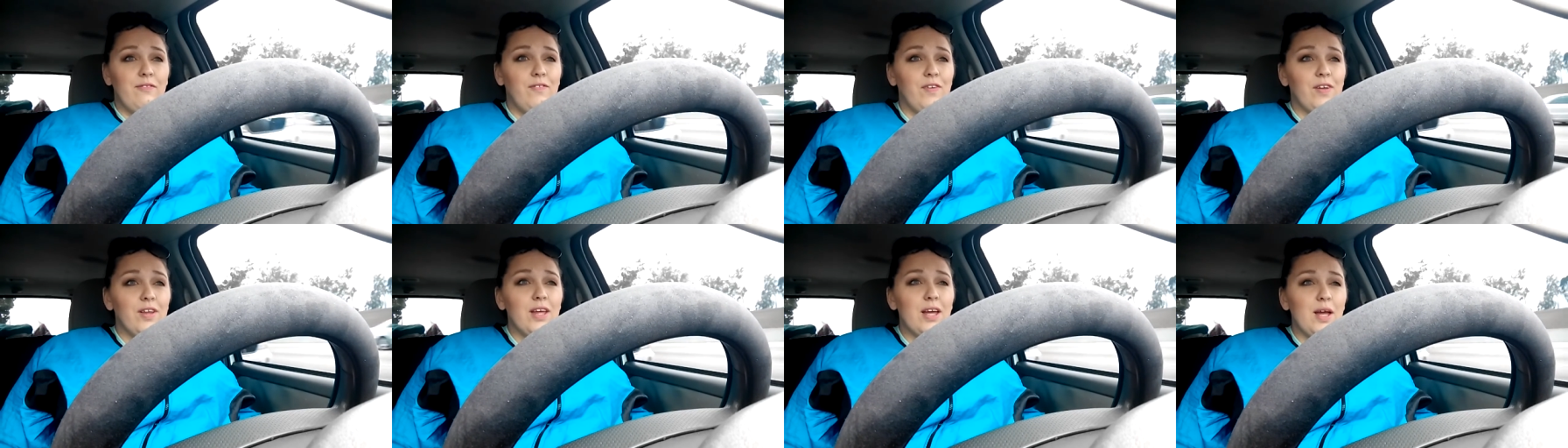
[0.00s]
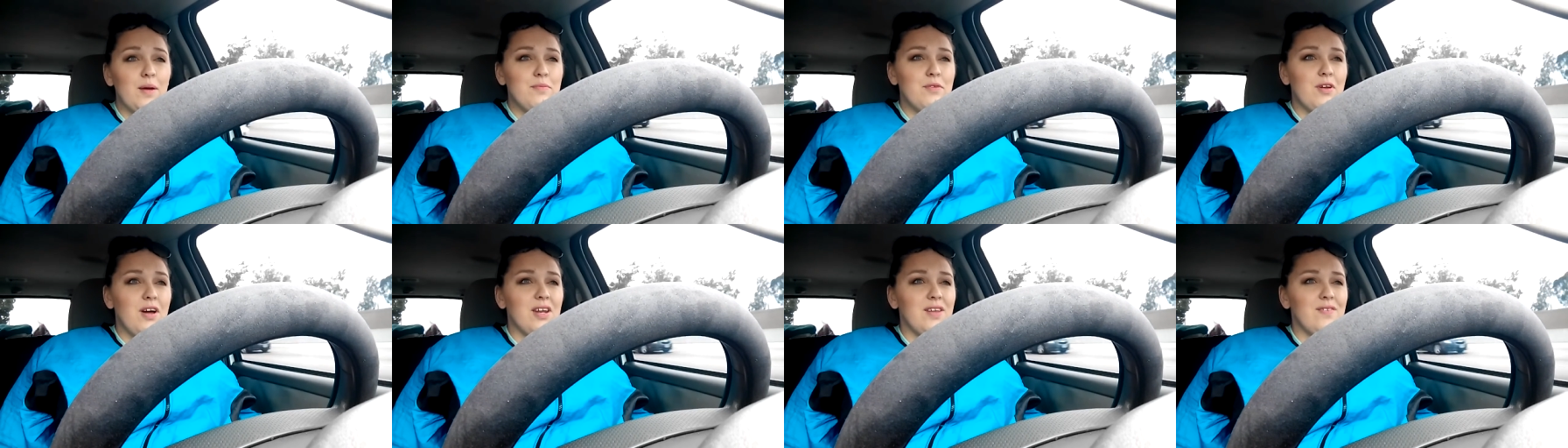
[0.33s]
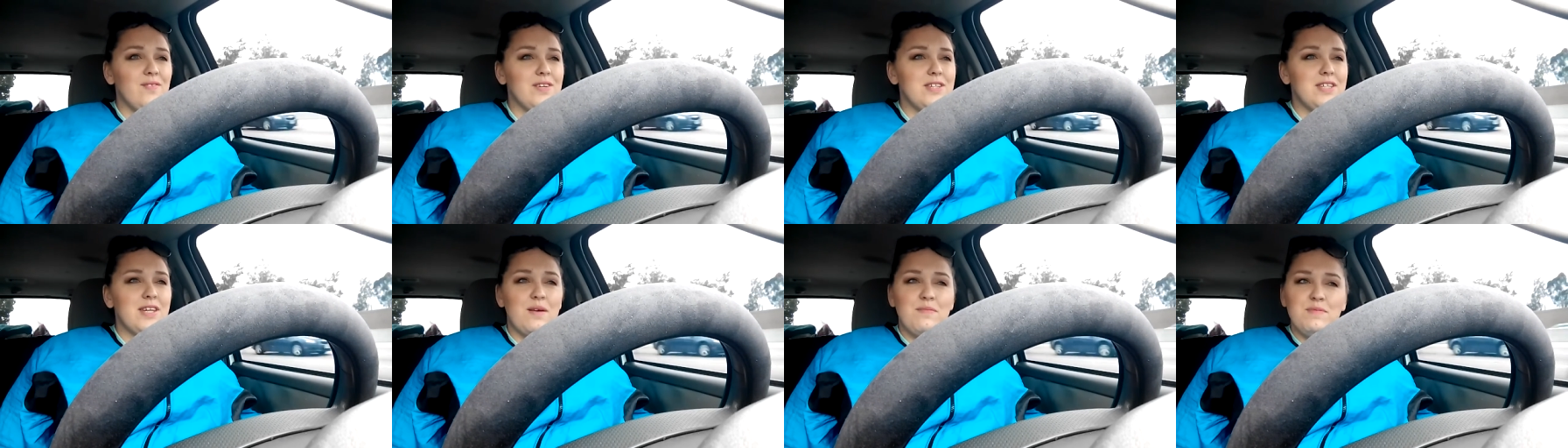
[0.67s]
feel like I'm not
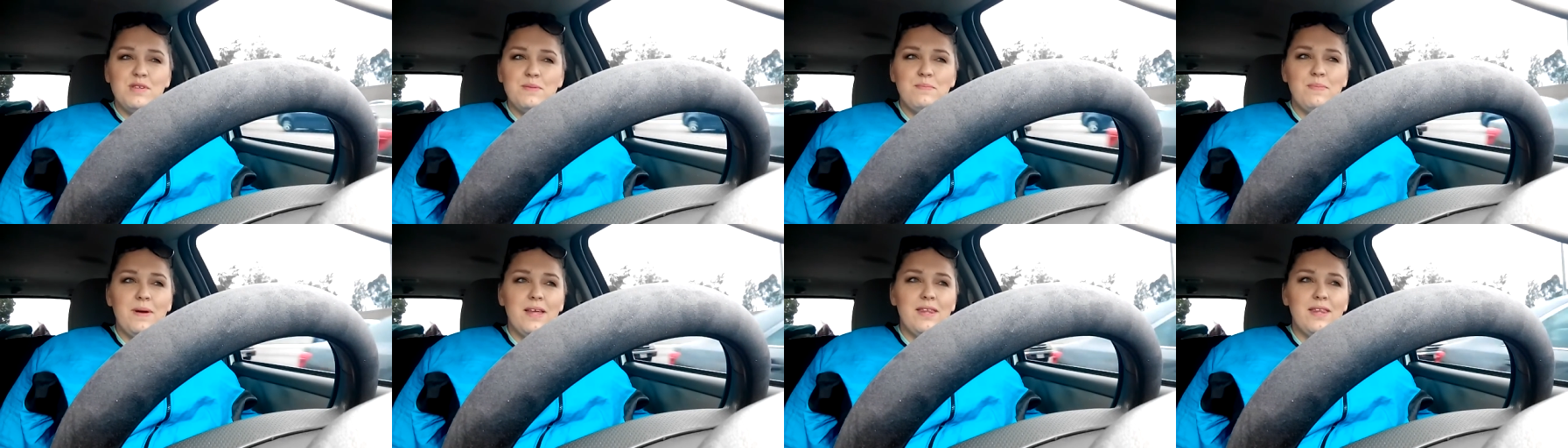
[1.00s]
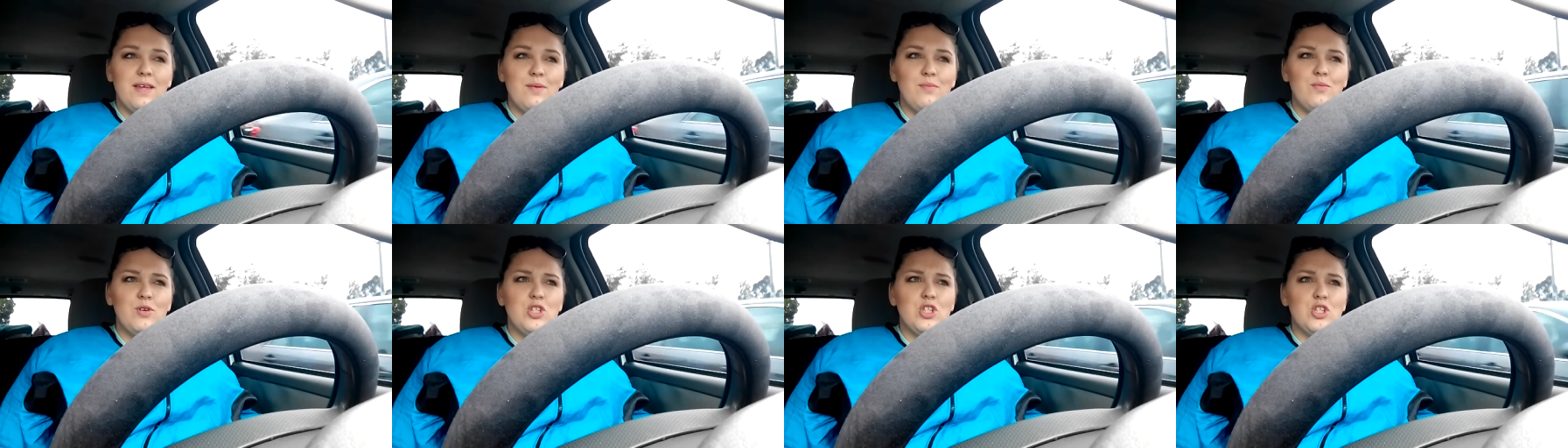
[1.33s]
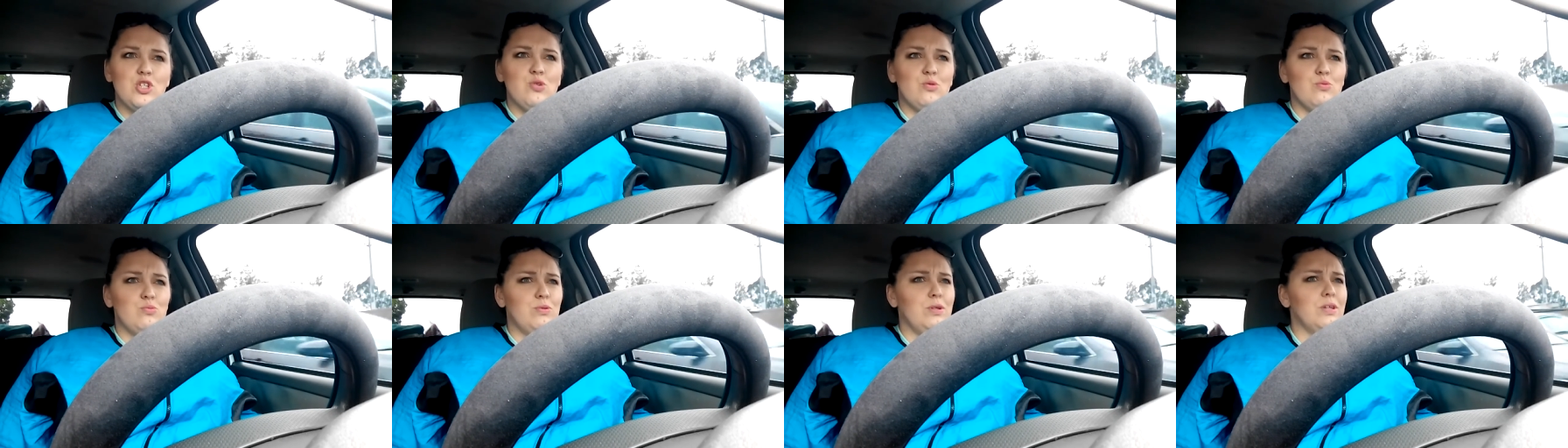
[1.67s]
even tempted by them, which
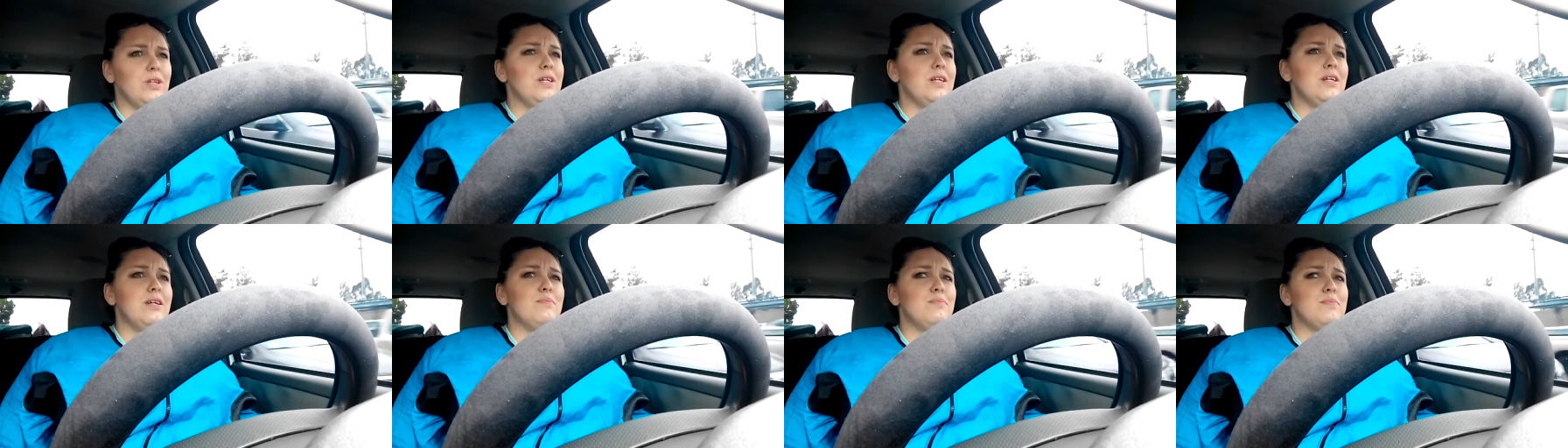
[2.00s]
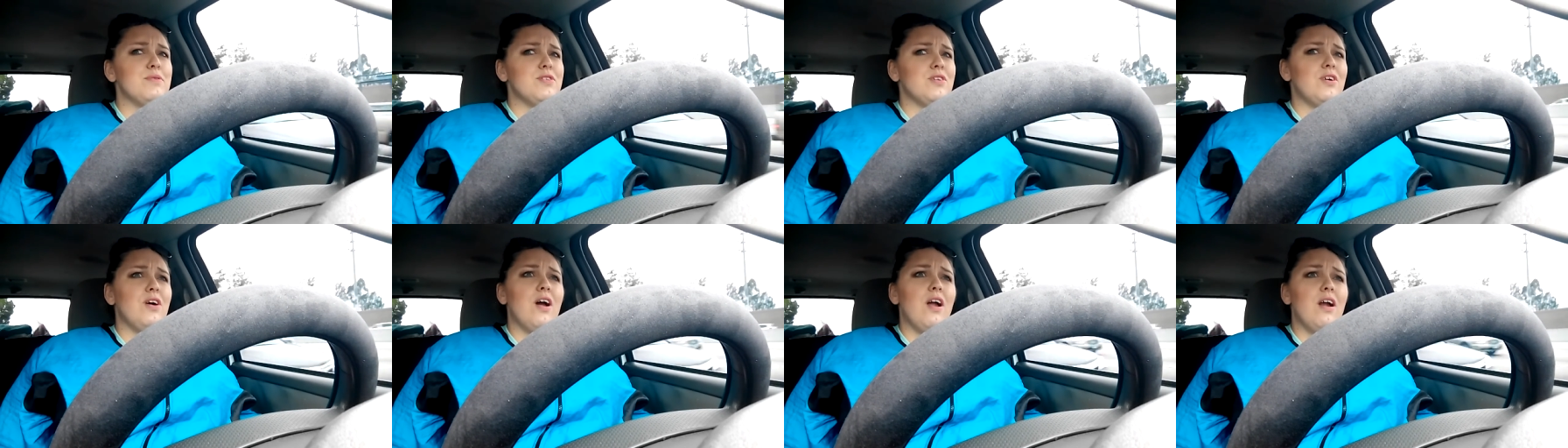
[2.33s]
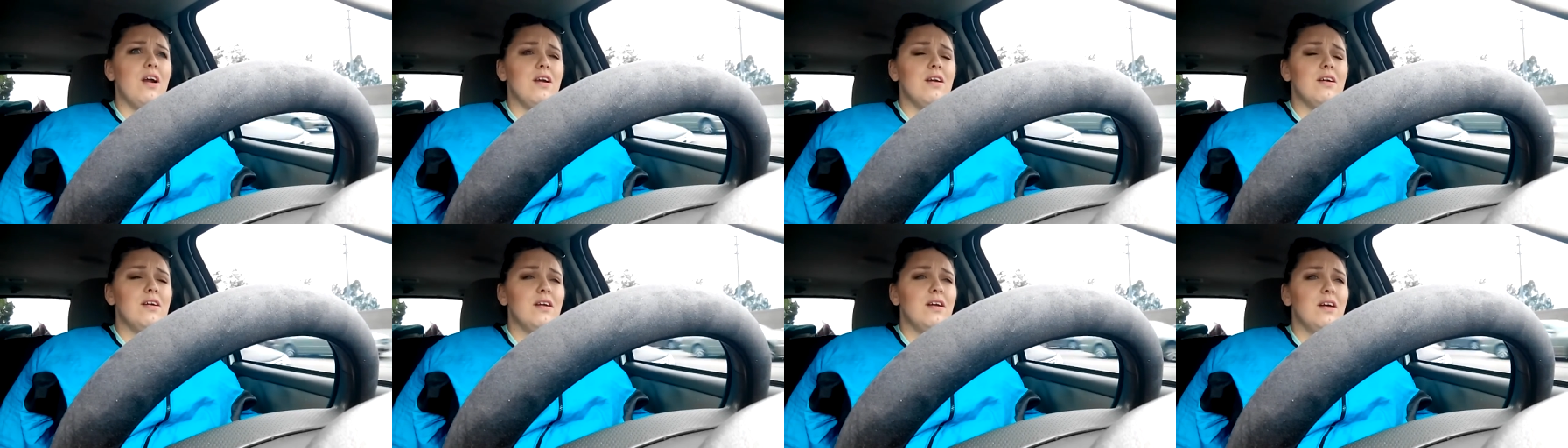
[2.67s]
is really
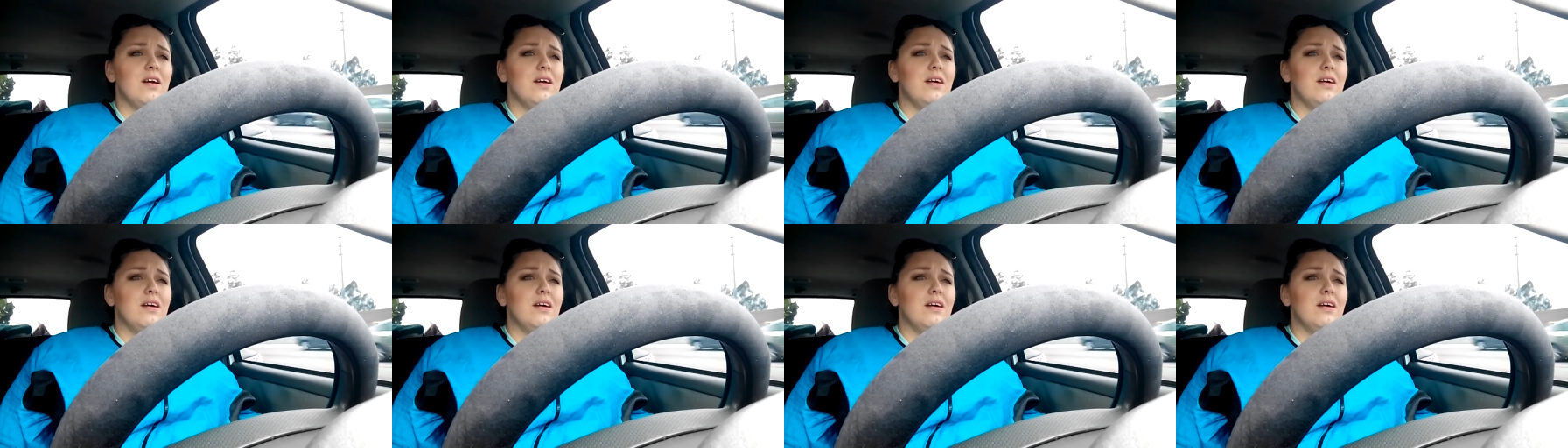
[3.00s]
bizarre.